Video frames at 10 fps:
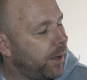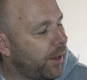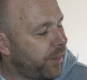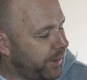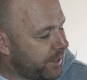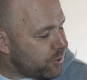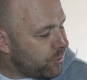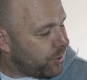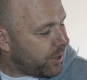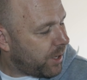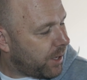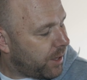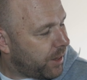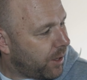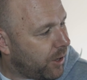I think that's all the kit
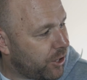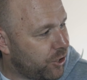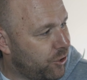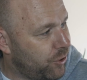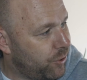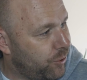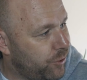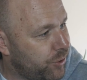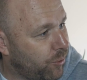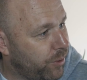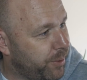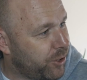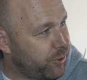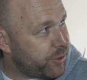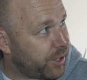that I use or will be
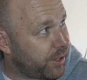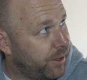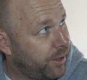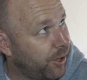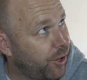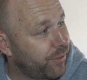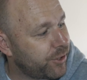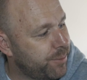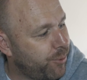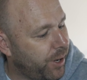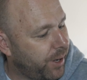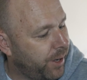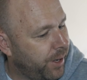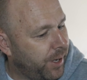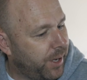using over spring.
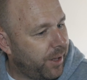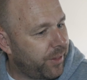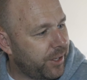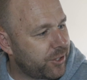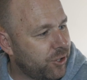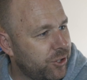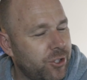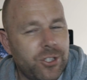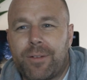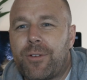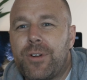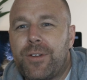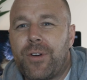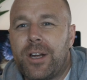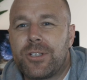I think it's good to just have a
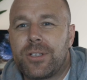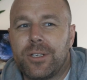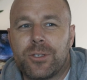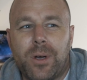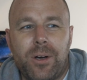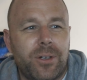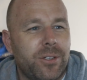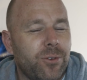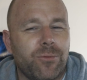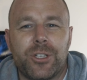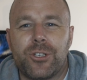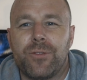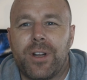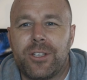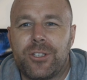refresh as well. It sort of
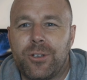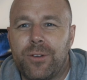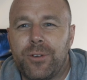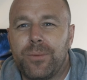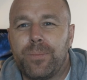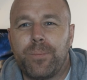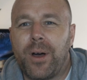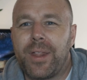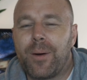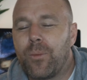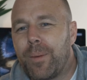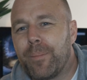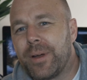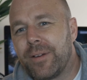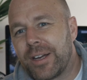rejuvenates you if you buy that one
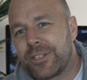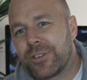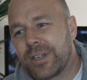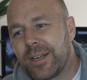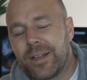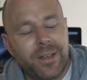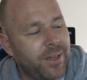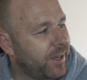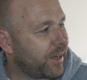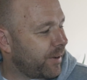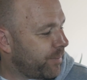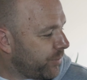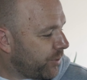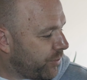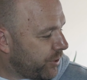bit of extra kit
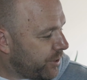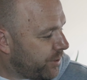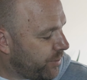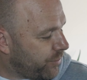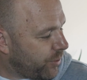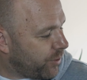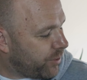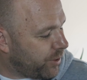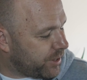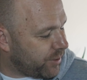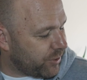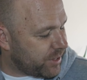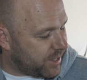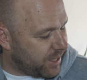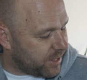for a different
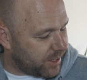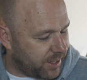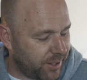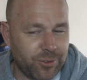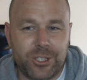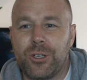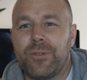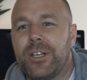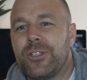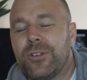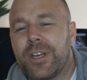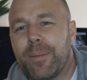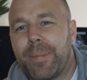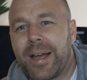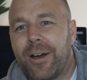season. Rejuvenates you getting
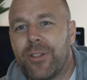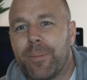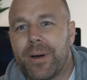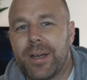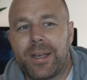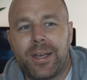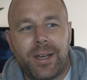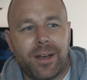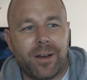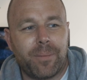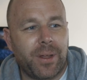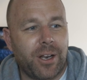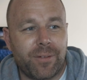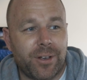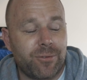back out on the bike. And
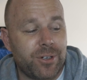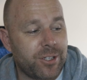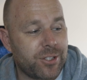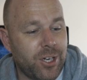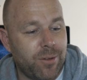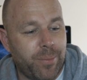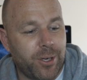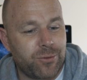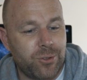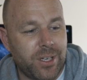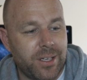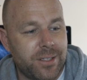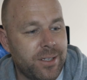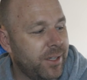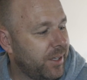I've had a really good time the past few
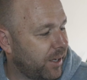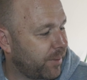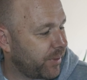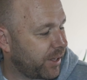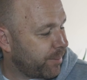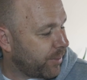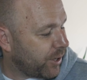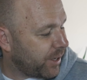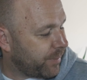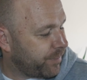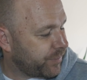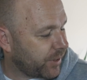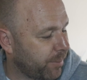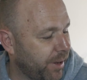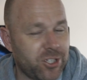days in my
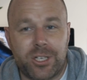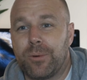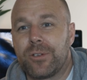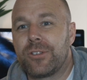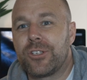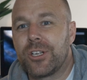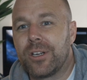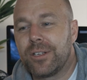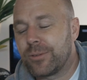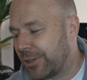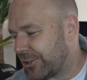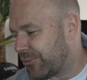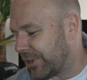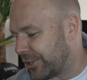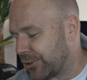Ashley Watson shirt as well. Just
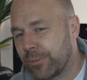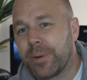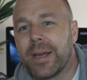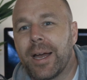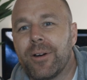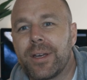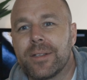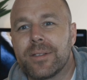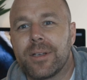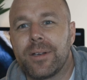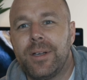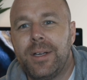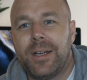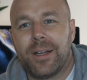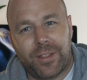really enjoyed being out again. So
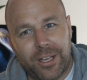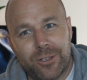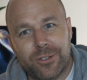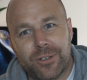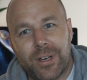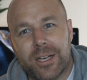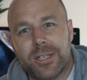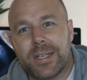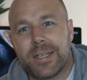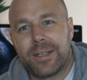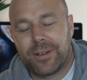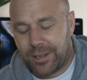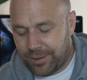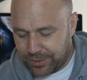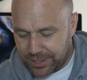thank you to Ashley
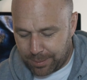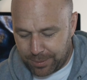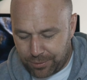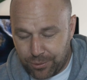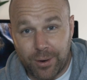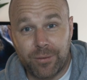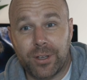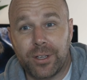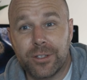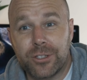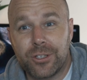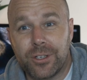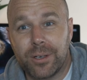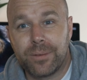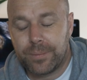for taking me through everything in the
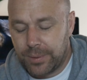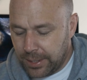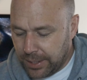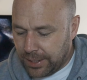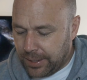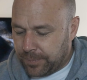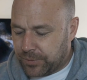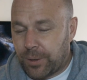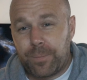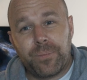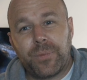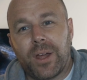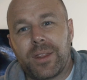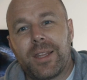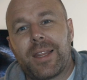studio. So I
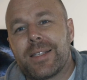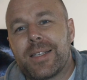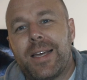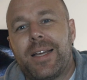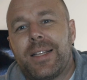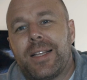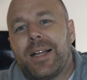think that's it.